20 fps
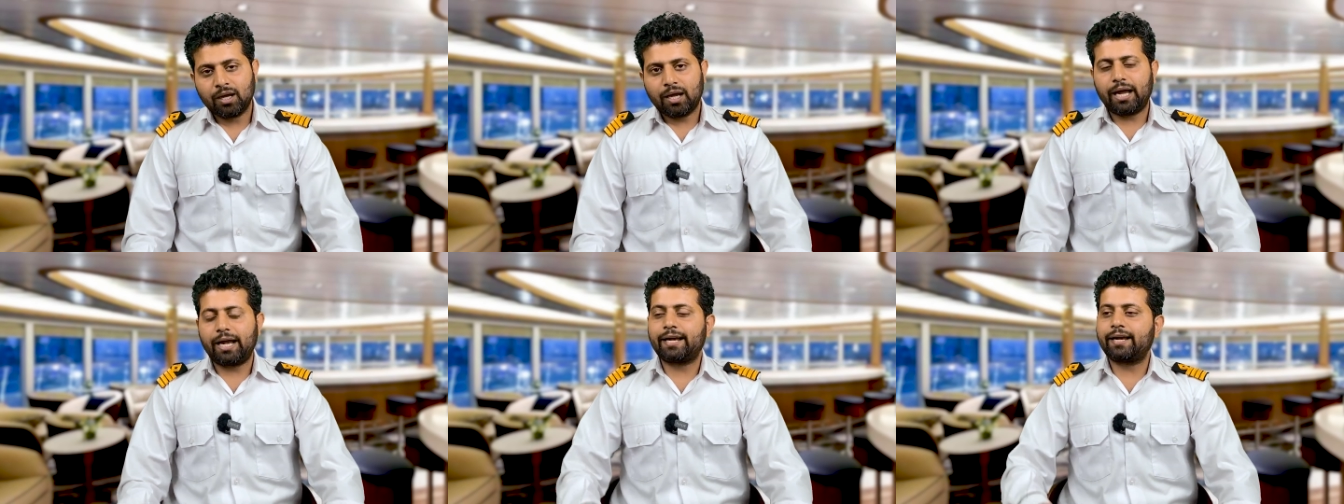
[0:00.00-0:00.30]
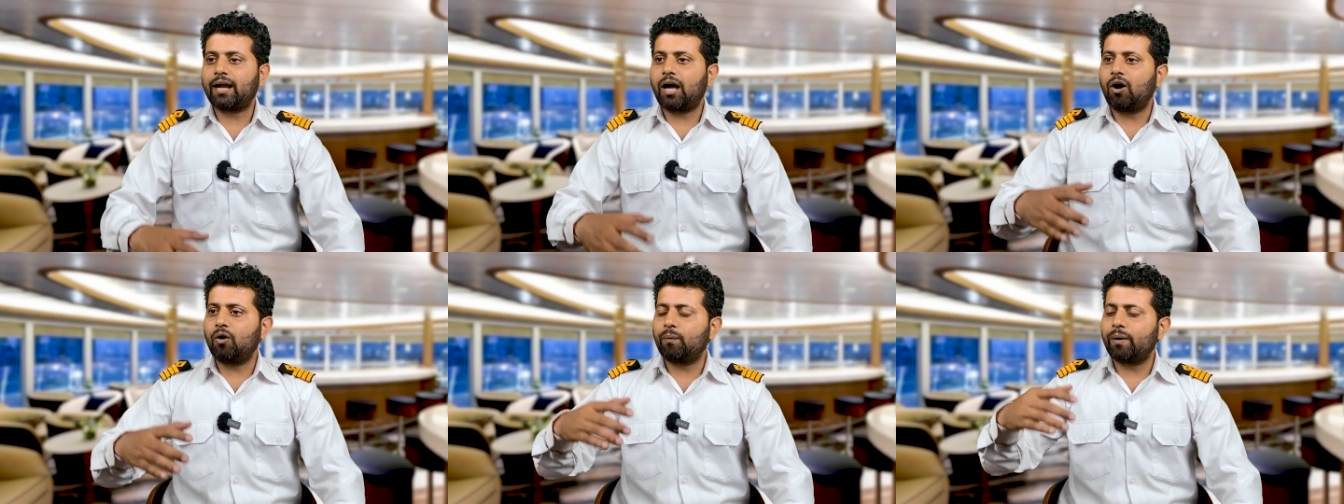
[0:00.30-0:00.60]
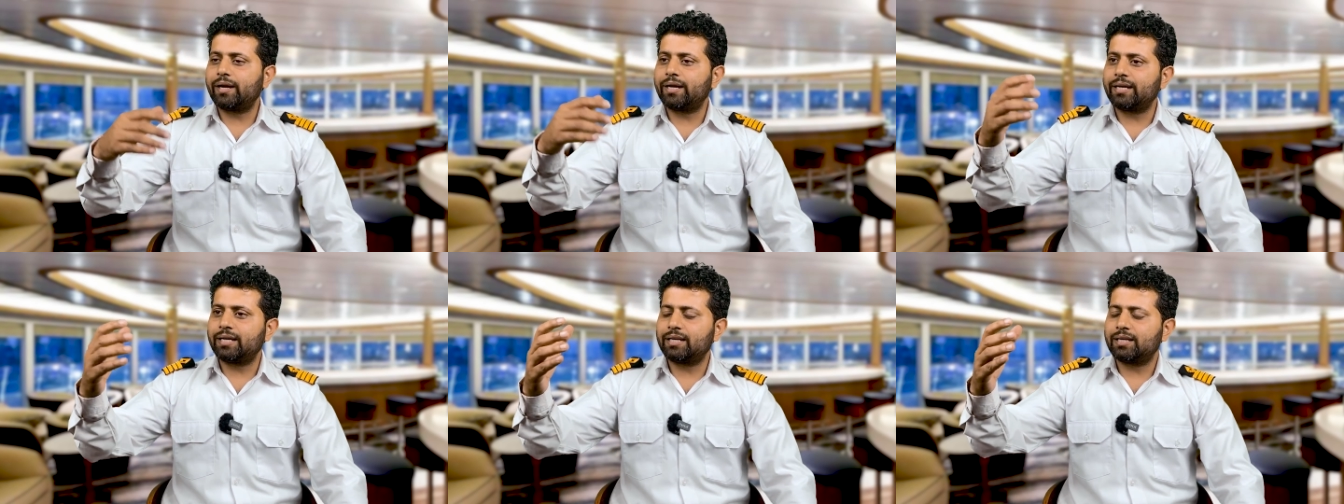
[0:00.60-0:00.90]
and now
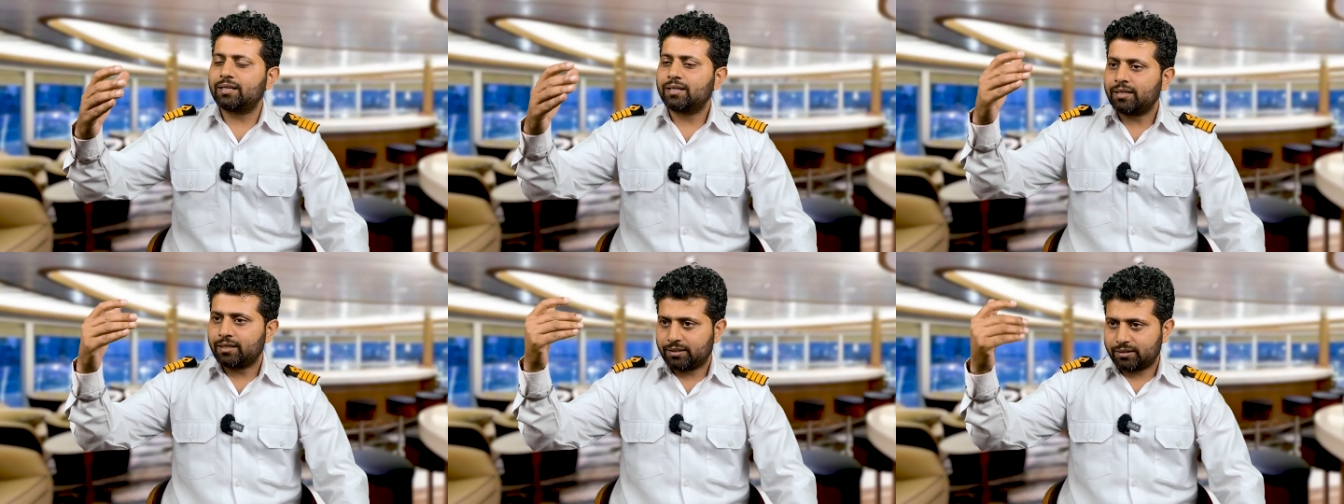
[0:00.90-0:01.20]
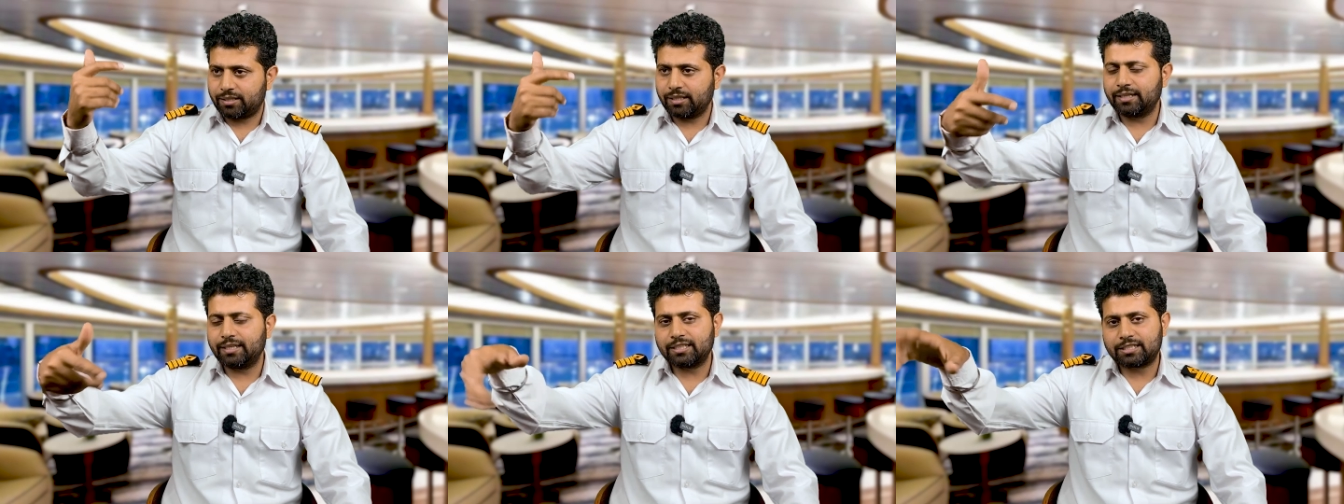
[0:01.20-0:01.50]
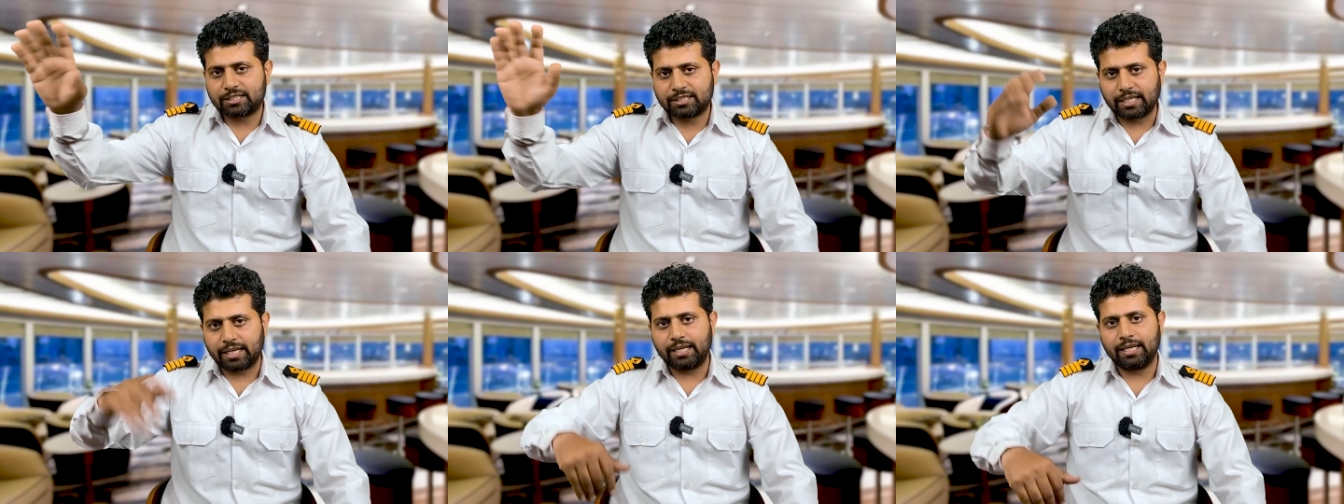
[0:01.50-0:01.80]
when he did
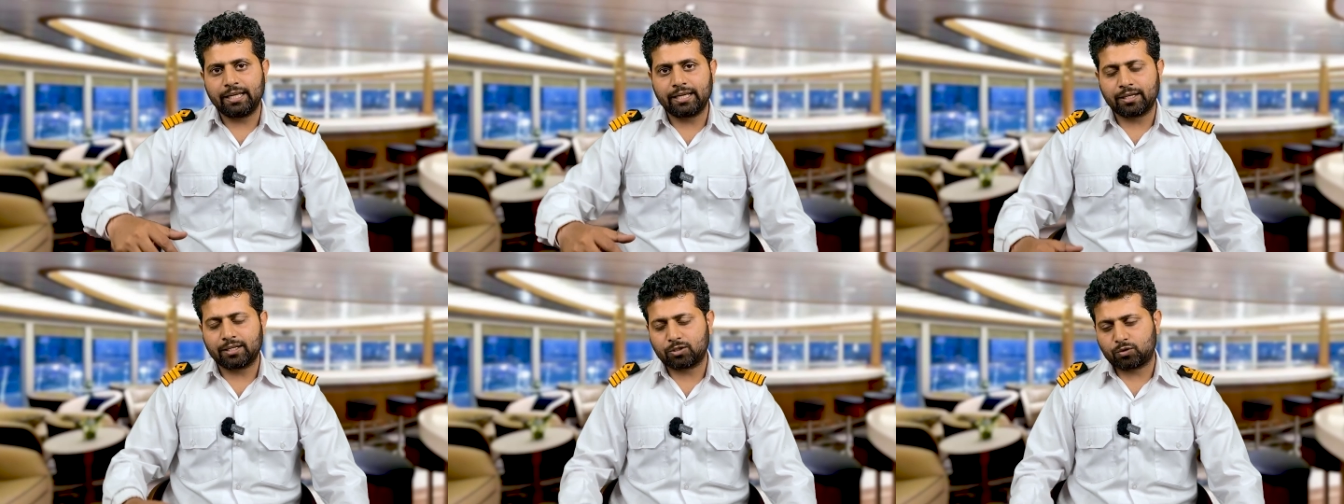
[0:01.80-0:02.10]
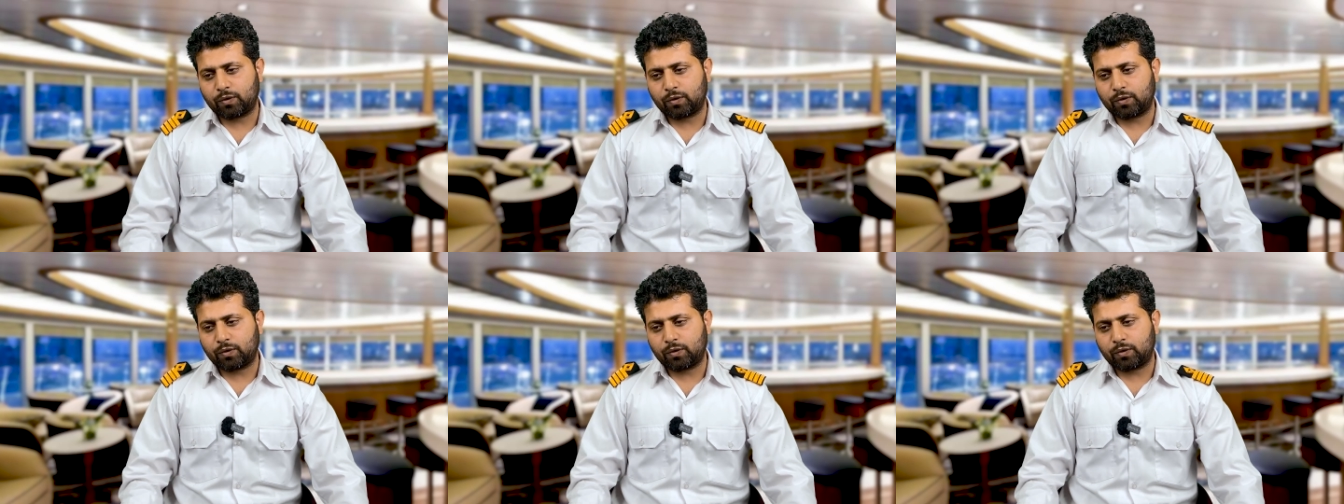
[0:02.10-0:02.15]
his sailing,